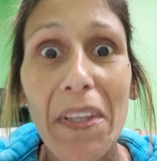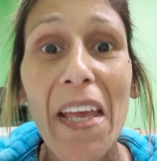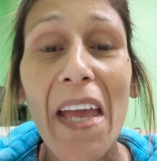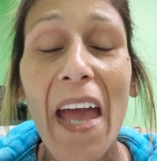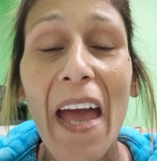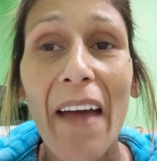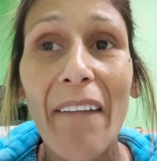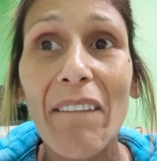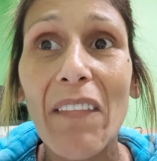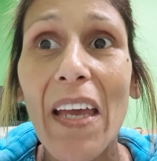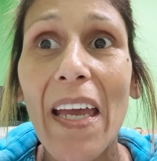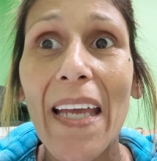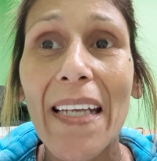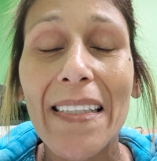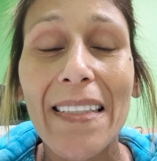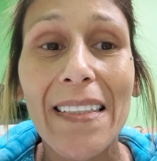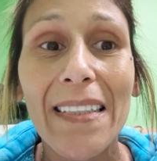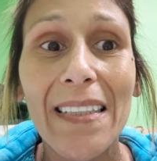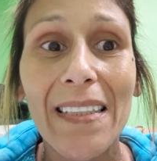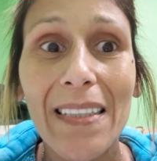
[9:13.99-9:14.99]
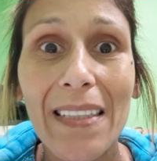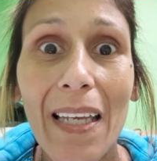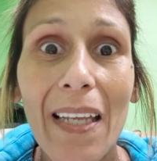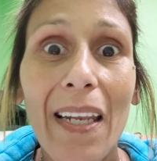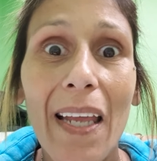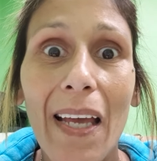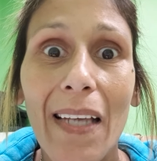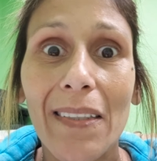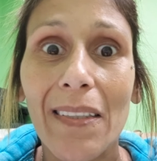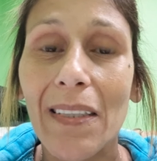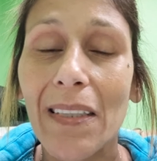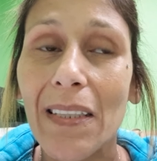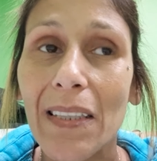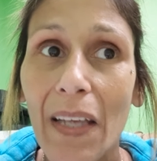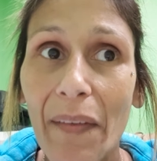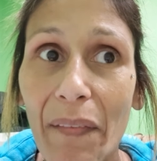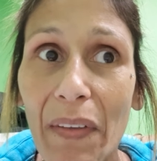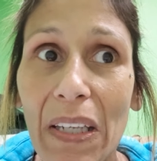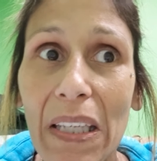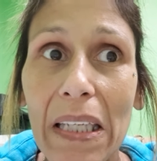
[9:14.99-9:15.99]
They have the AC set at
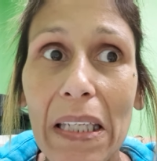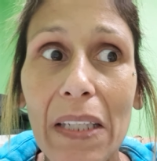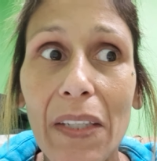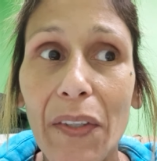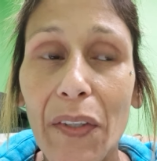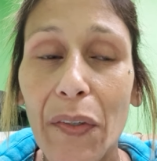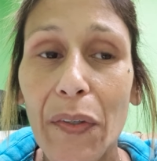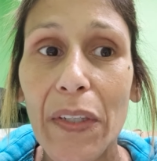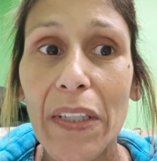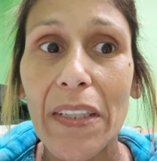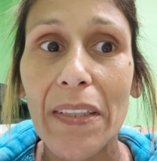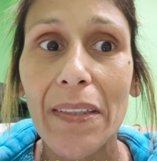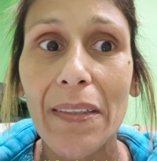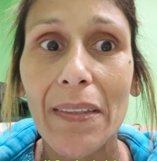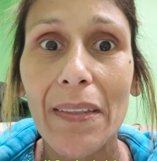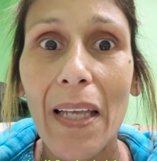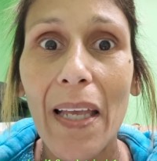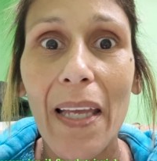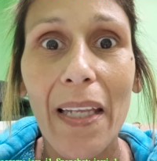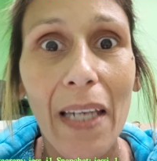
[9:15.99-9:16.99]
70 degrees